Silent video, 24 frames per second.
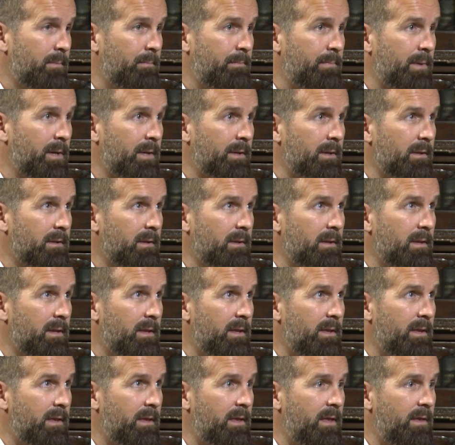But
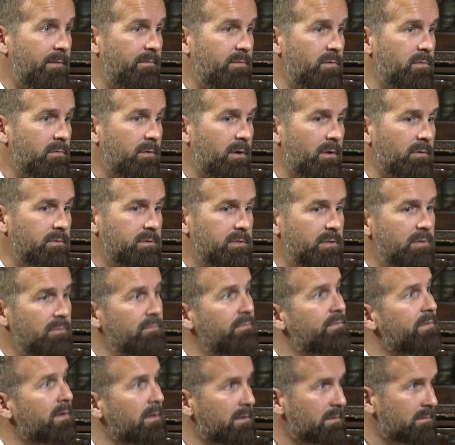if you go too
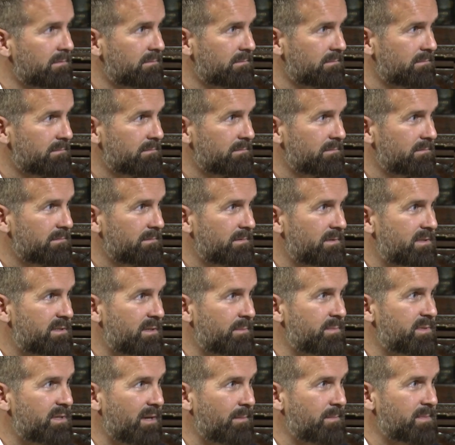far,
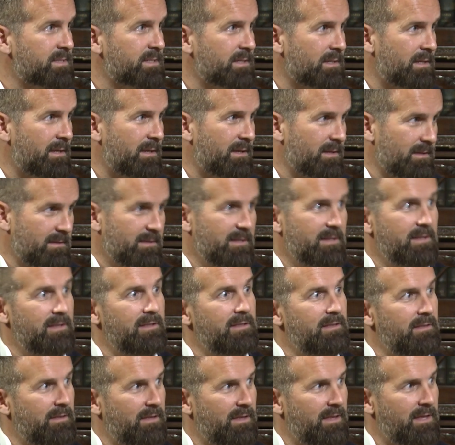sometimes
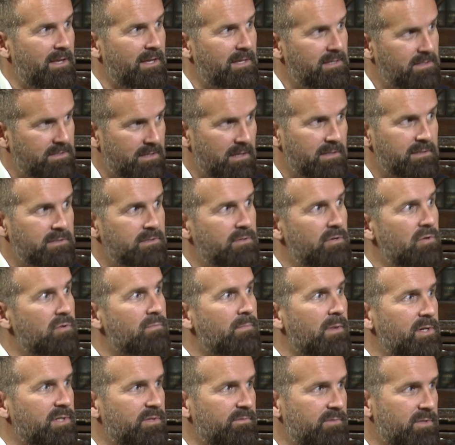it's too
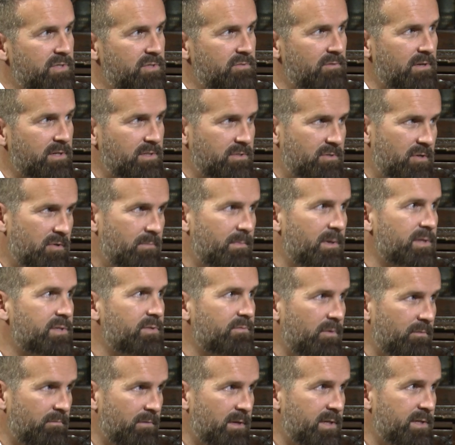much of a stretch, too much of
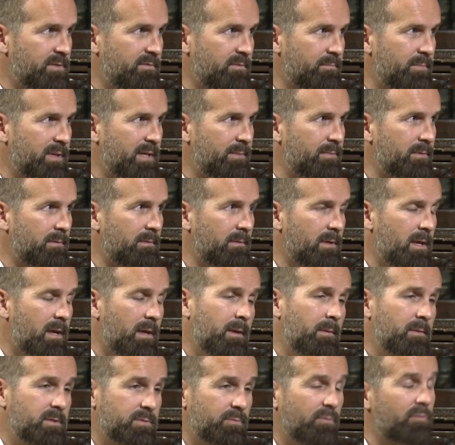a reach for people,
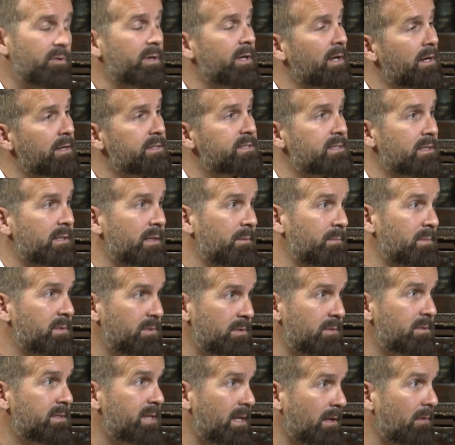because we're already asking them to
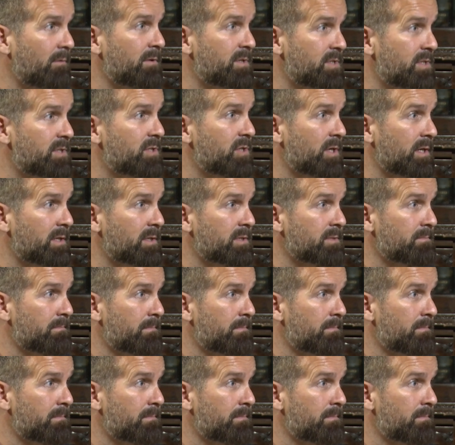do technology change.